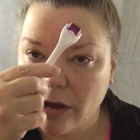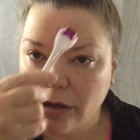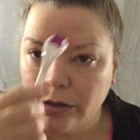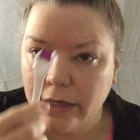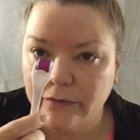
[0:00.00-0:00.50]

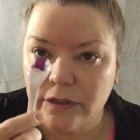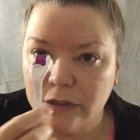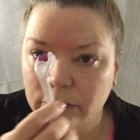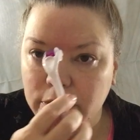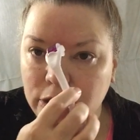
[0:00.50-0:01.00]
All you have to
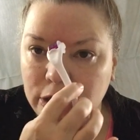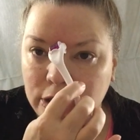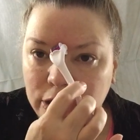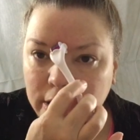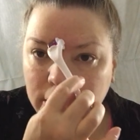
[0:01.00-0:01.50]
do is
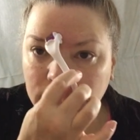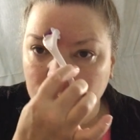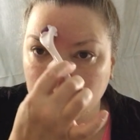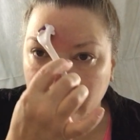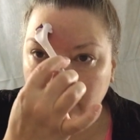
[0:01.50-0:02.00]
just gently
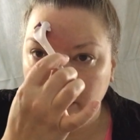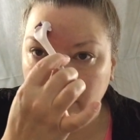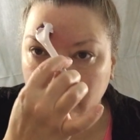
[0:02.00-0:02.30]
roll it.